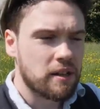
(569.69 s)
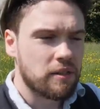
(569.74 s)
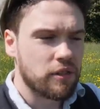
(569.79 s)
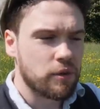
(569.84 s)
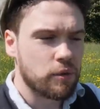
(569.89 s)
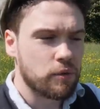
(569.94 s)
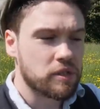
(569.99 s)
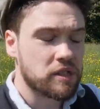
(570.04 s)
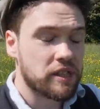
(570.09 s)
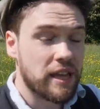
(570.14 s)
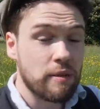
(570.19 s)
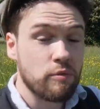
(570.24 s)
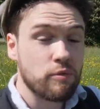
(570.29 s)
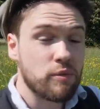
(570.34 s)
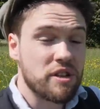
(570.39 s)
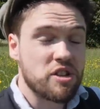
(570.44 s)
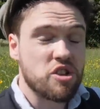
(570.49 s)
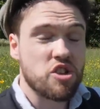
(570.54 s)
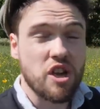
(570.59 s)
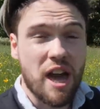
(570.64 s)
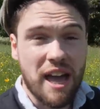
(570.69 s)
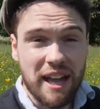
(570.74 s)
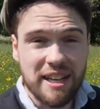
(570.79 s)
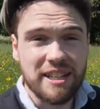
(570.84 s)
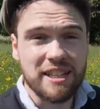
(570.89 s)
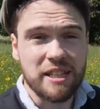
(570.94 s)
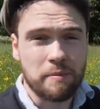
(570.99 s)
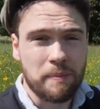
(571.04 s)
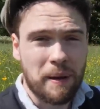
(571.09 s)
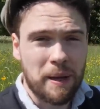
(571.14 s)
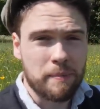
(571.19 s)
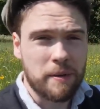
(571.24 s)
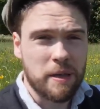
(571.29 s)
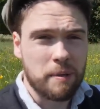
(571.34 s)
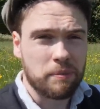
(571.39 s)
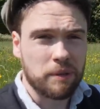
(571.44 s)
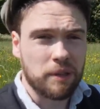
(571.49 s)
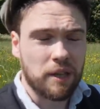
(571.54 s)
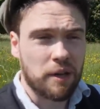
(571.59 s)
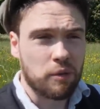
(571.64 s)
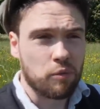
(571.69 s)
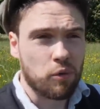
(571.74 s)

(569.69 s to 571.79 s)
that was then rejected by people like